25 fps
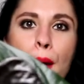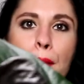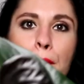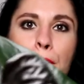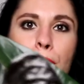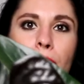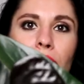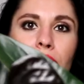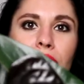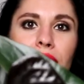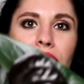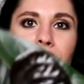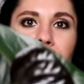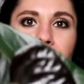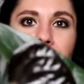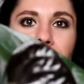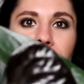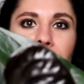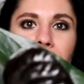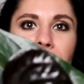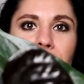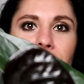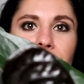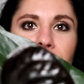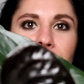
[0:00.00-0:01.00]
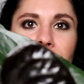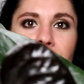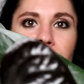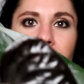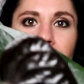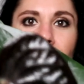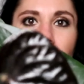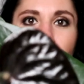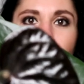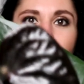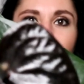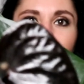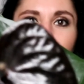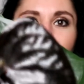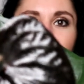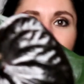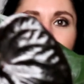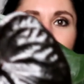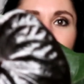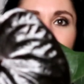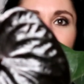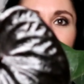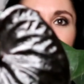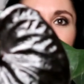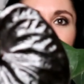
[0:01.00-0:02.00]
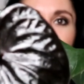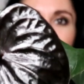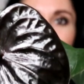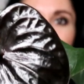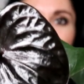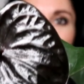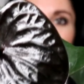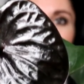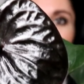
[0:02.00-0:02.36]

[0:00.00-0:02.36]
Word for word: but this type, this